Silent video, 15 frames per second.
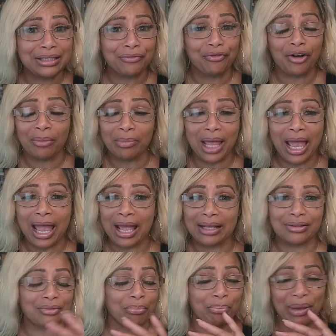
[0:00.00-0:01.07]
from
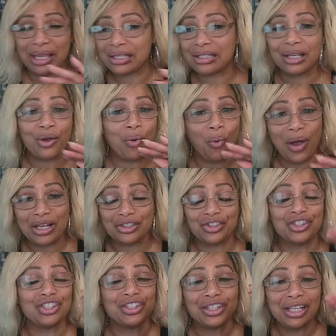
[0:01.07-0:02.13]
that basic
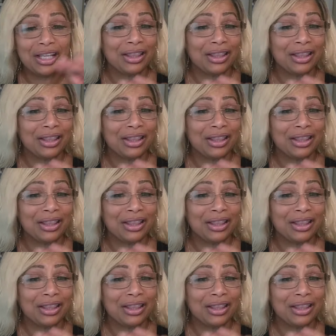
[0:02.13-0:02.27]
question